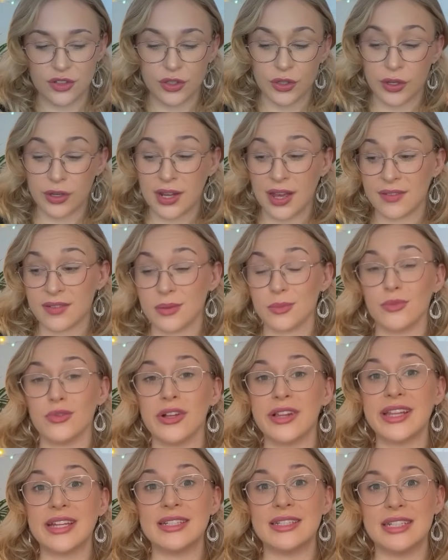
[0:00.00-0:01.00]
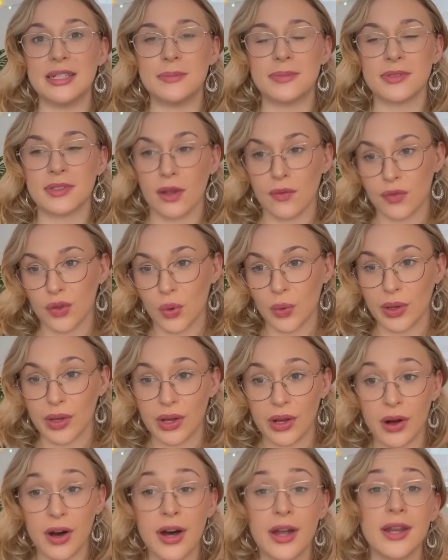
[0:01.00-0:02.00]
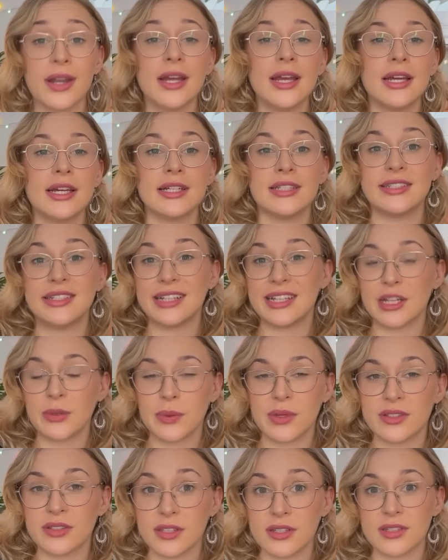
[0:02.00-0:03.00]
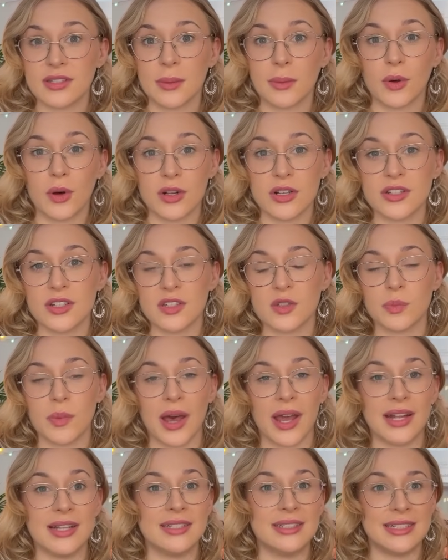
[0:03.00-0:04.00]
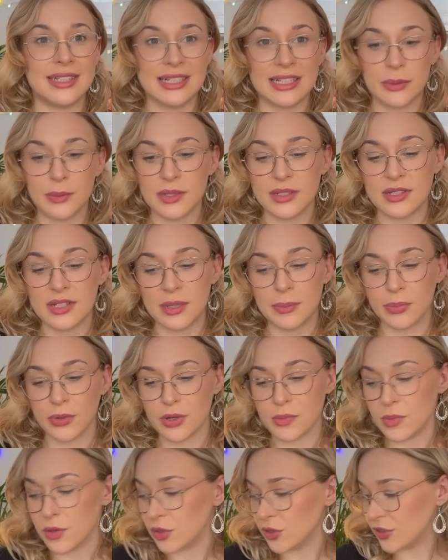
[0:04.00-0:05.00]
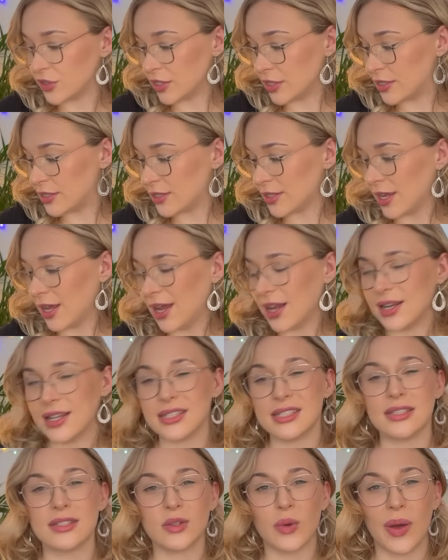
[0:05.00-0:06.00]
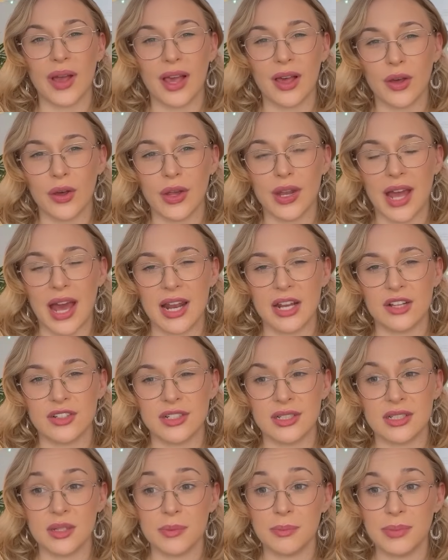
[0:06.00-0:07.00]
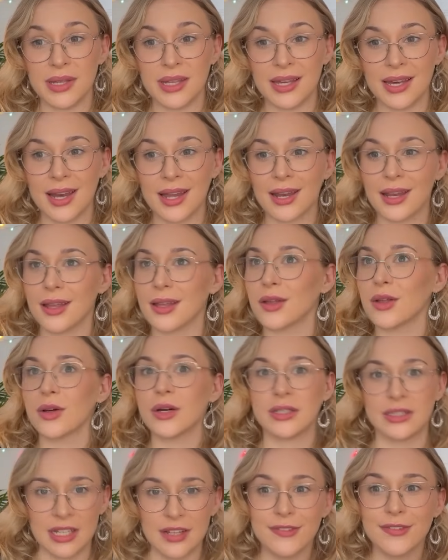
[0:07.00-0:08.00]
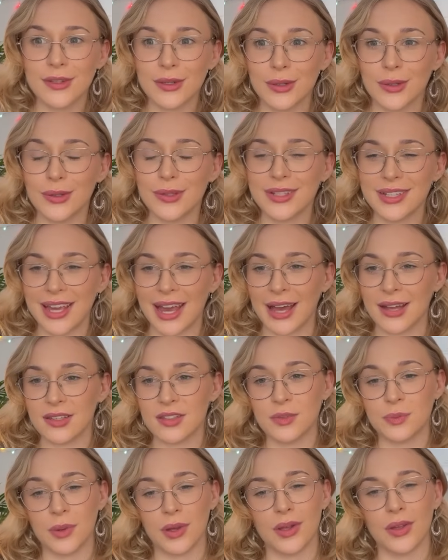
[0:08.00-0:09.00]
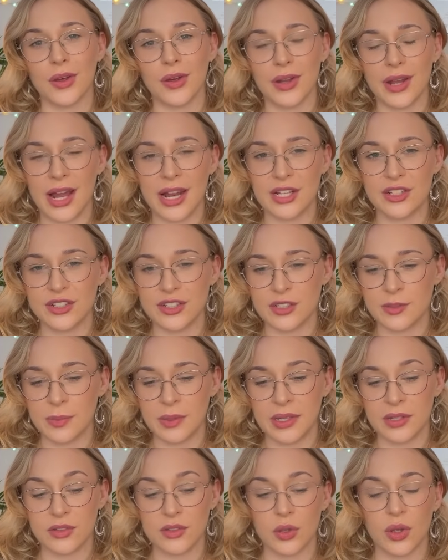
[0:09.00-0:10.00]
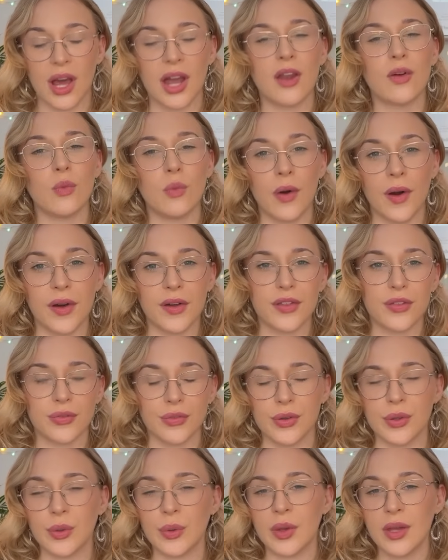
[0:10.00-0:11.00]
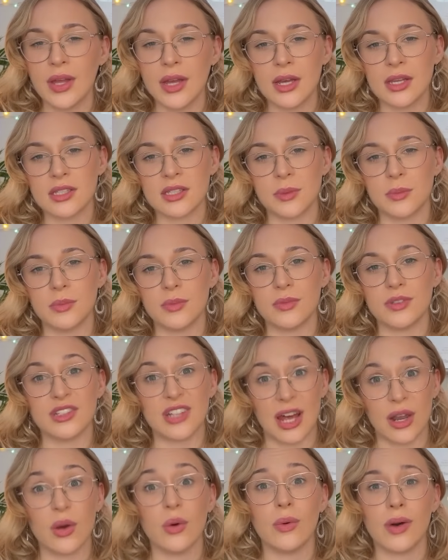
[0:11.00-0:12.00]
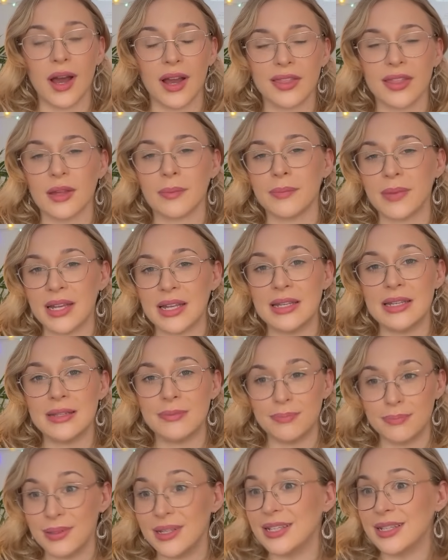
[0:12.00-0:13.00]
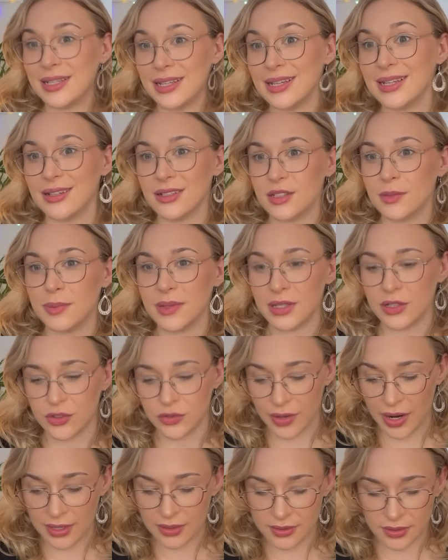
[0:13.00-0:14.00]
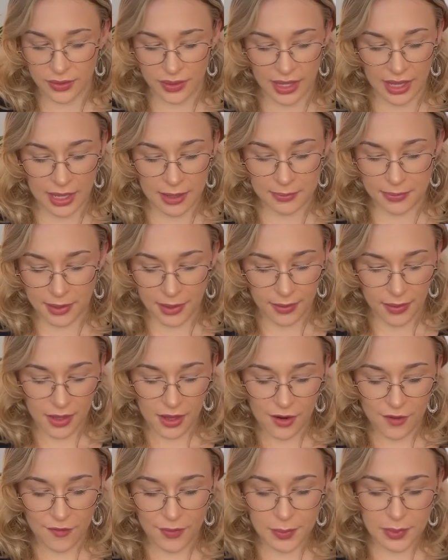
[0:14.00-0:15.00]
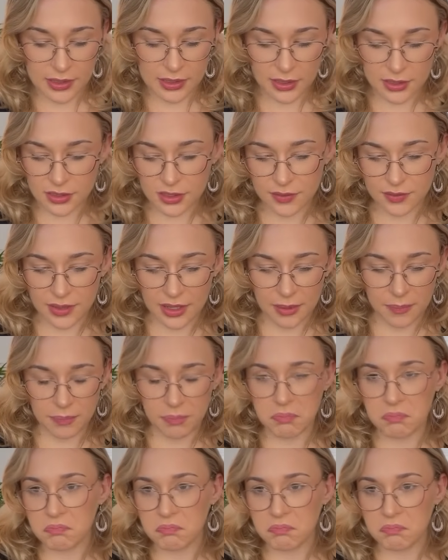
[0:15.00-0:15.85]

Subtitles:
You could have some really deep stuff going on, dealing with the subconscious mind, dealing with deeper emotions. This is quite a good energy to be in. Difficult, yes, but a good energy to be in to kind of work through some shadow work that may be needing to be addressed, okay? But from the looks of it,